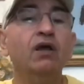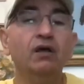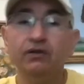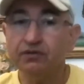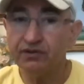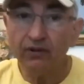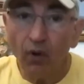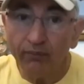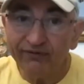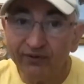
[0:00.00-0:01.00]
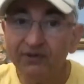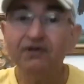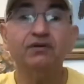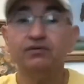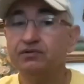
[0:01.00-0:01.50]
You're still hopeful,
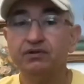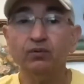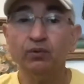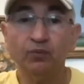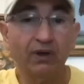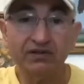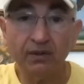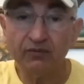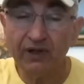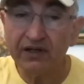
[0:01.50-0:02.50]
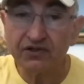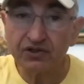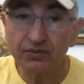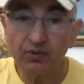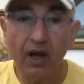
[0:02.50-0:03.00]
you still would want some
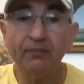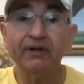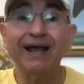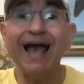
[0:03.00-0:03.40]
relationship to happen,